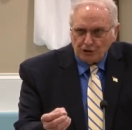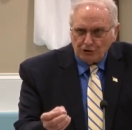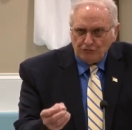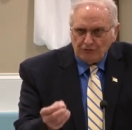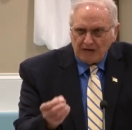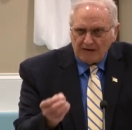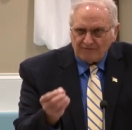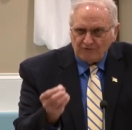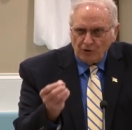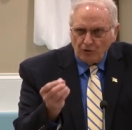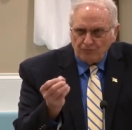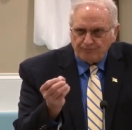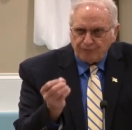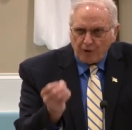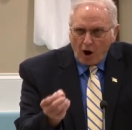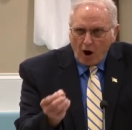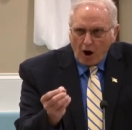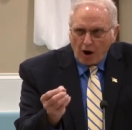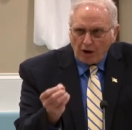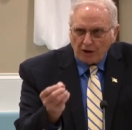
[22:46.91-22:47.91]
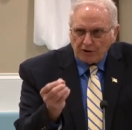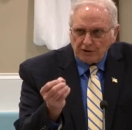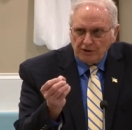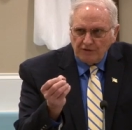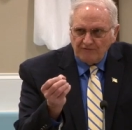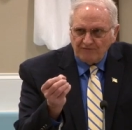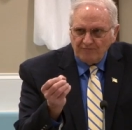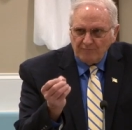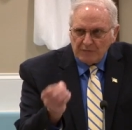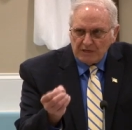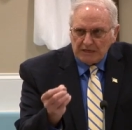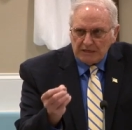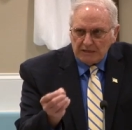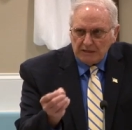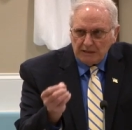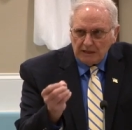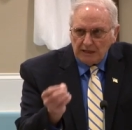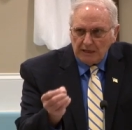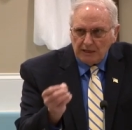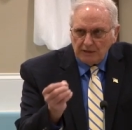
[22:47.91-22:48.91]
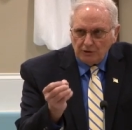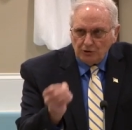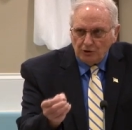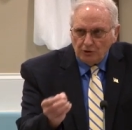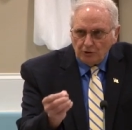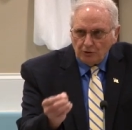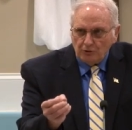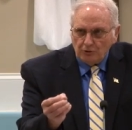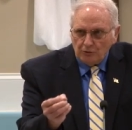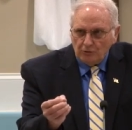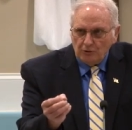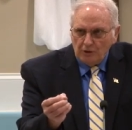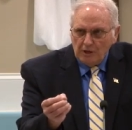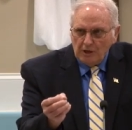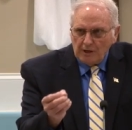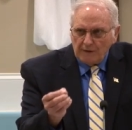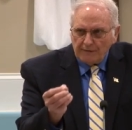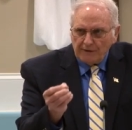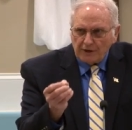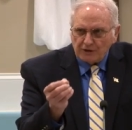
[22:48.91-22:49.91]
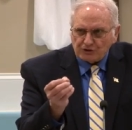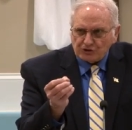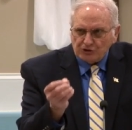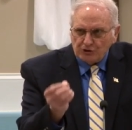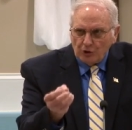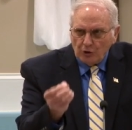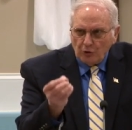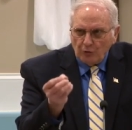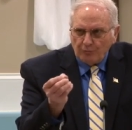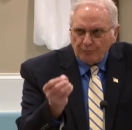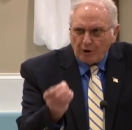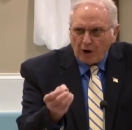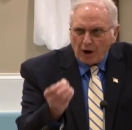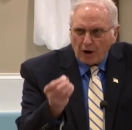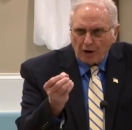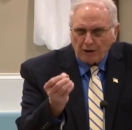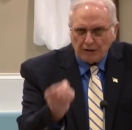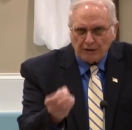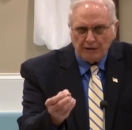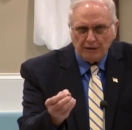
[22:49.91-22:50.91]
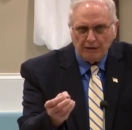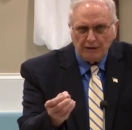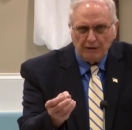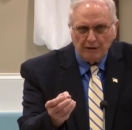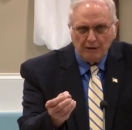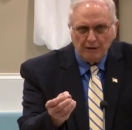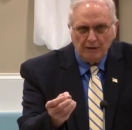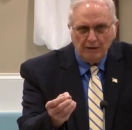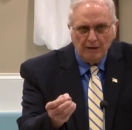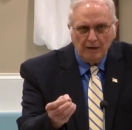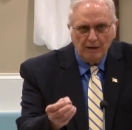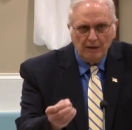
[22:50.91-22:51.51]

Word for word: you have no part of me in you. There's no part here.